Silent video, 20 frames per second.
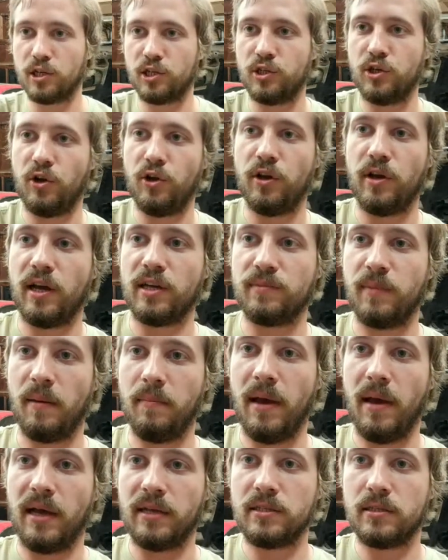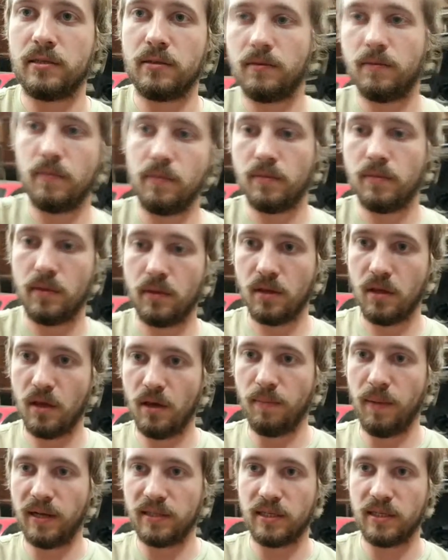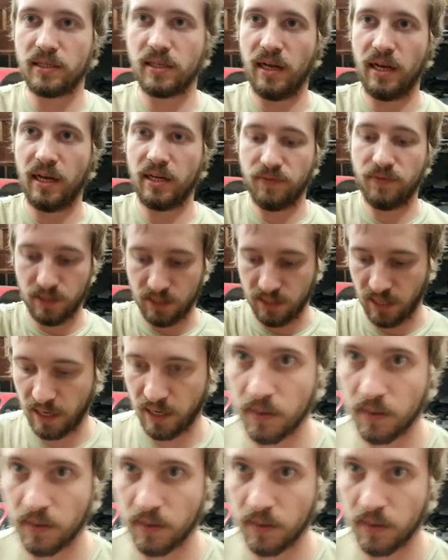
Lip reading: show you guys my mess. It might disconnect for a second.